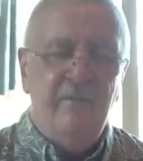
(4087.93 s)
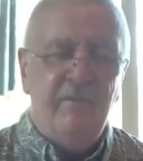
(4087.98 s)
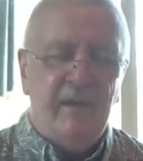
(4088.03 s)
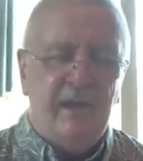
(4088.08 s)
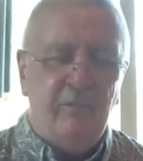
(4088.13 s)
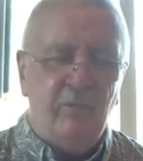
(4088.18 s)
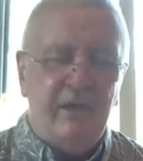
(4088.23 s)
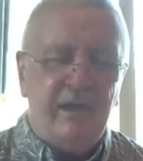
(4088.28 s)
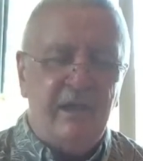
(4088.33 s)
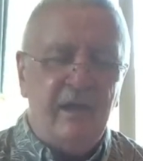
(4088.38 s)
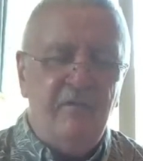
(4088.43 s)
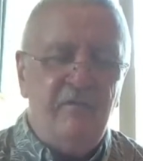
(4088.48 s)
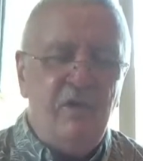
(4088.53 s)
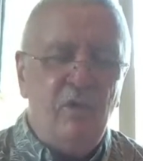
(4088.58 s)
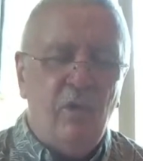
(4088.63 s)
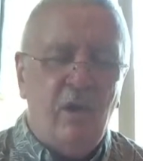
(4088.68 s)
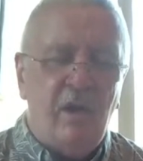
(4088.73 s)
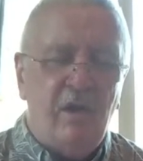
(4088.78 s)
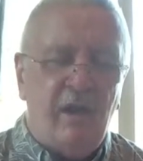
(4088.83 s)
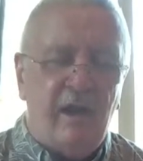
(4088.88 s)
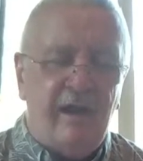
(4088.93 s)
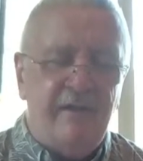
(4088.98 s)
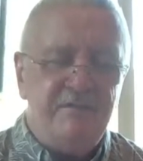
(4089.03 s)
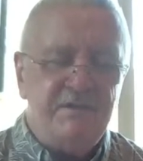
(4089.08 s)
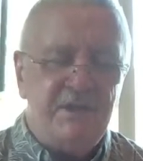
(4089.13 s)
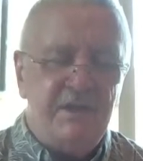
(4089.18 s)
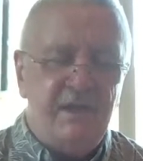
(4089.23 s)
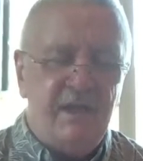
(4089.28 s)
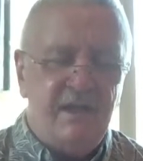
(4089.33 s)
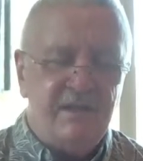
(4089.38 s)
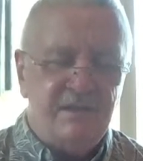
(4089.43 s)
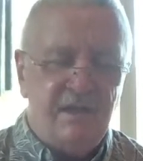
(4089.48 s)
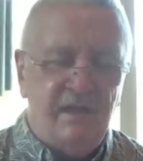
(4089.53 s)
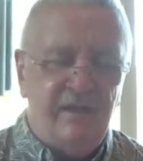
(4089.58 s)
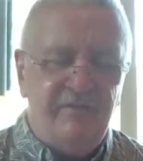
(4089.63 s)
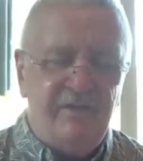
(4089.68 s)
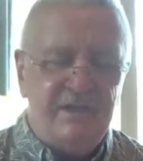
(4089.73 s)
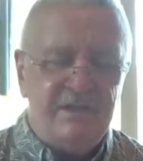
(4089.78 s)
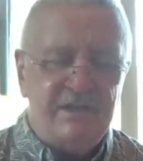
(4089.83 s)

And we give you our lives today as living